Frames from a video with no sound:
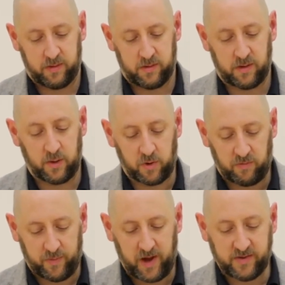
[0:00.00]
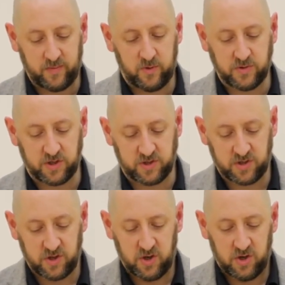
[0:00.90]
The Lord replied to
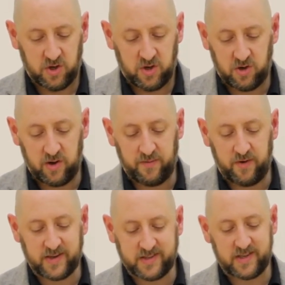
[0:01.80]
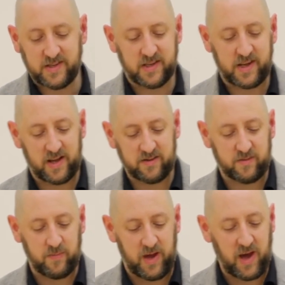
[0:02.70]
Moses, "Whoever has sinned
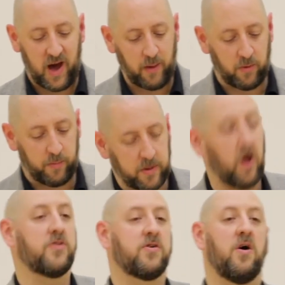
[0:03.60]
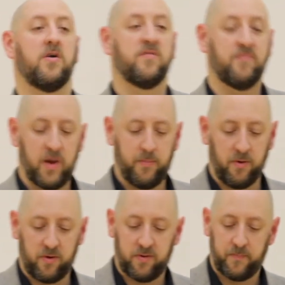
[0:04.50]
against me, I will blot out of my
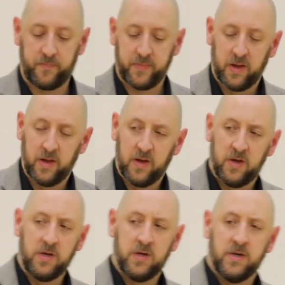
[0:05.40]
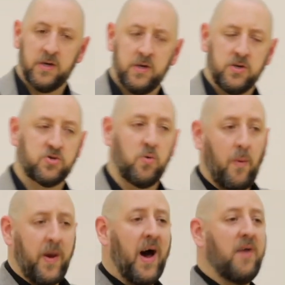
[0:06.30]
book." So
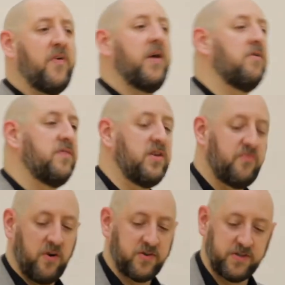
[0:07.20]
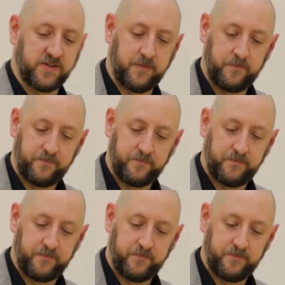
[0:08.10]
what we have here in these verses